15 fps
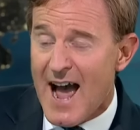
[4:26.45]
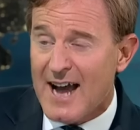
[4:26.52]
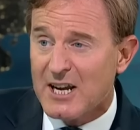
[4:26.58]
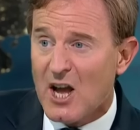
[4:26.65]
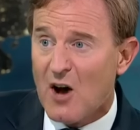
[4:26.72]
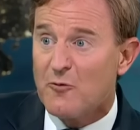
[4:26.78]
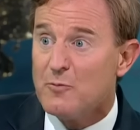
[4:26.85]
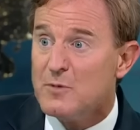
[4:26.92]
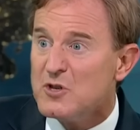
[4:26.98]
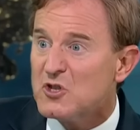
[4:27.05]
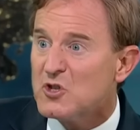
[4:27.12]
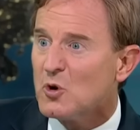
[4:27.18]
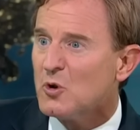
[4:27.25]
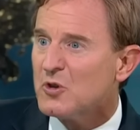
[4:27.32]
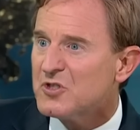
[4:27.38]
and government
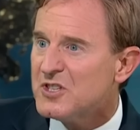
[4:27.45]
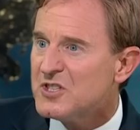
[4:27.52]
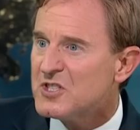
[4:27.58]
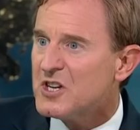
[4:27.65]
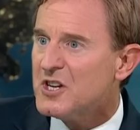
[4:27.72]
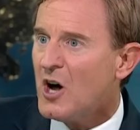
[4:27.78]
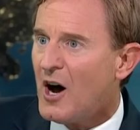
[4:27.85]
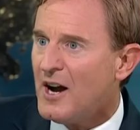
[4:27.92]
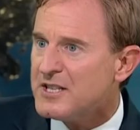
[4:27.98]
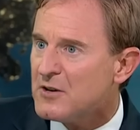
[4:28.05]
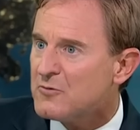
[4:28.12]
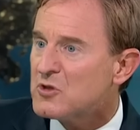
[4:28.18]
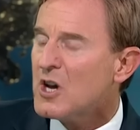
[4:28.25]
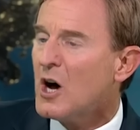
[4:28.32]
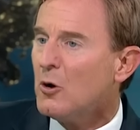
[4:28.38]
sources tonight
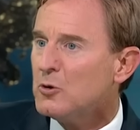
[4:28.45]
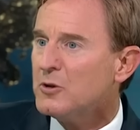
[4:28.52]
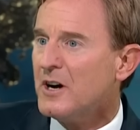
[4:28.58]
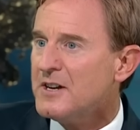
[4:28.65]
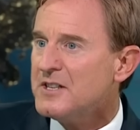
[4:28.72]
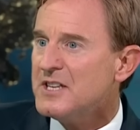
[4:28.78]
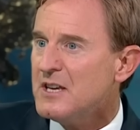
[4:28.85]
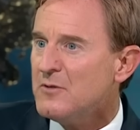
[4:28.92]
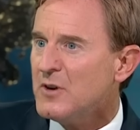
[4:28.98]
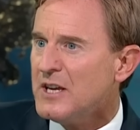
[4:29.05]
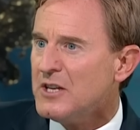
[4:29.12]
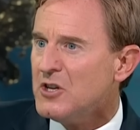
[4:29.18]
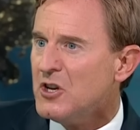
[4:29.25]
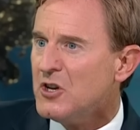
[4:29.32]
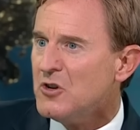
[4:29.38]
have told
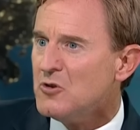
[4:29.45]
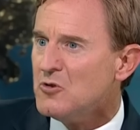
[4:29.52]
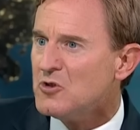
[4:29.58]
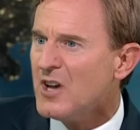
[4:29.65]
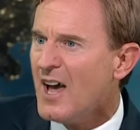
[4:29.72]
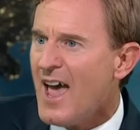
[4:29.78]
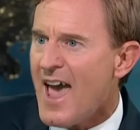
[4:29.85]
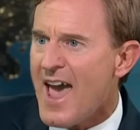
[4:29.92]
ITV News